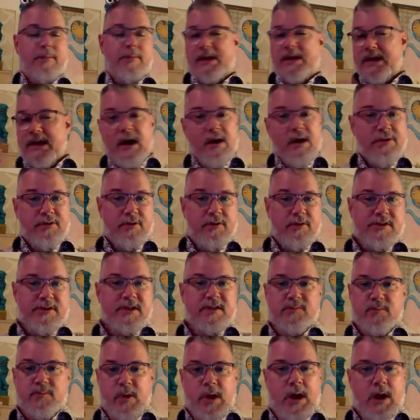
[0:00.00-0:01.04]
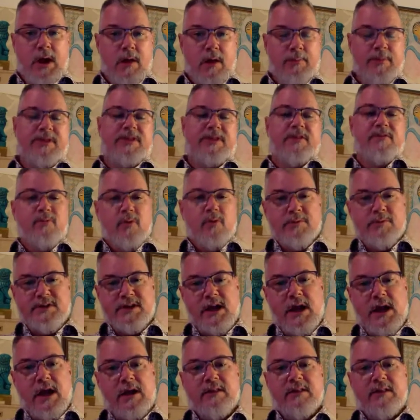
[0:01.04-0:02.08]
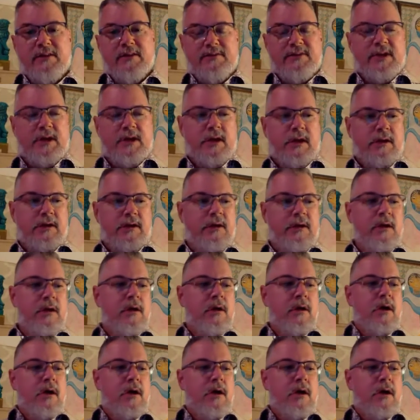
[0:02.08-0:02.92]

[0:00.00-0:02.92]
many others as well, but the forms that I lived in,